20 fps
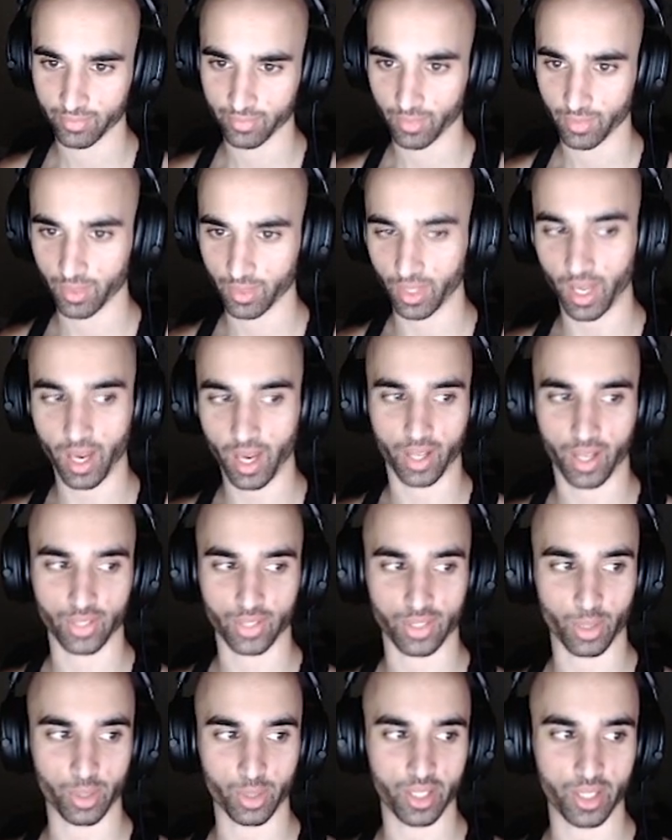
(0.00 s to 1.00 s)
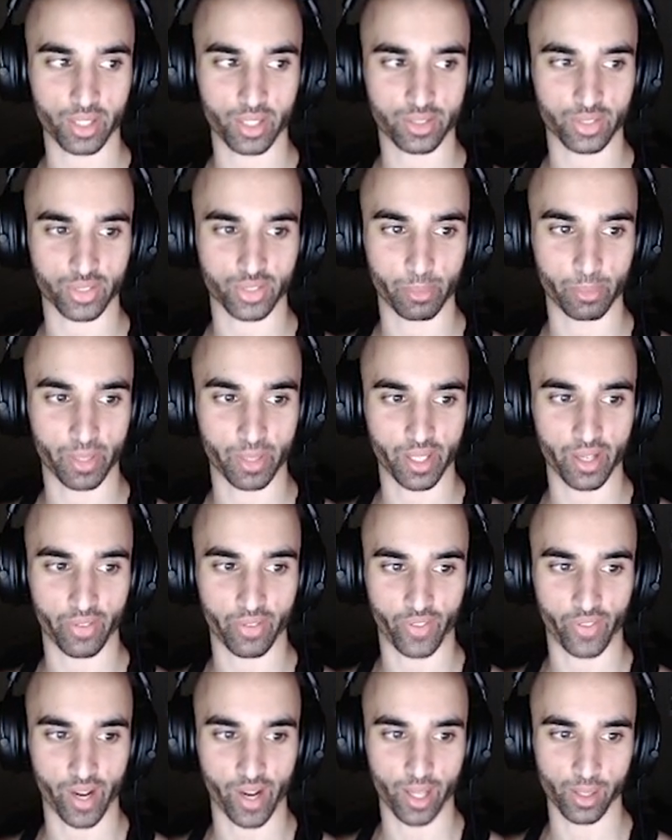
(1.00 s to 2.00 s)
Yeah, because I needed to somebody
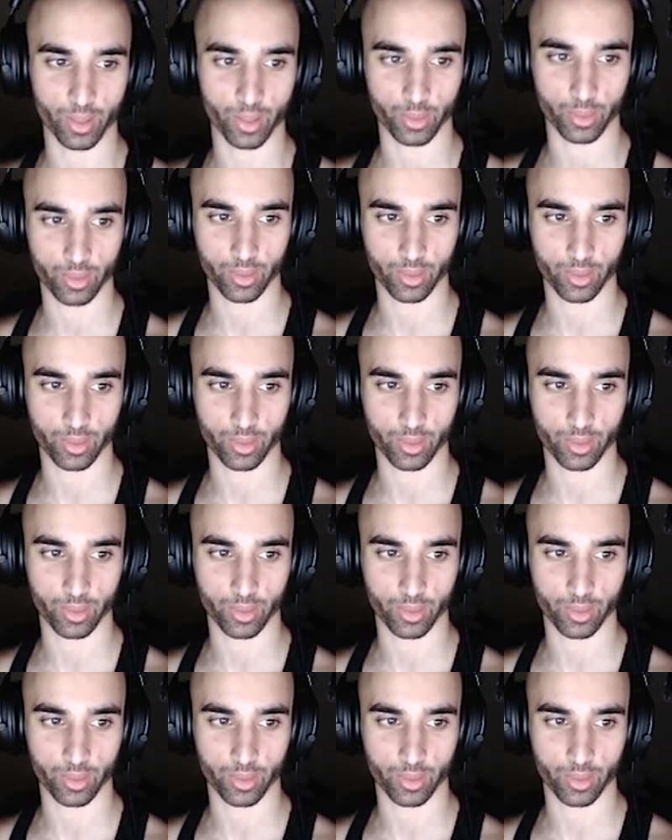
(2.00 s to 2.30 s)
to follow.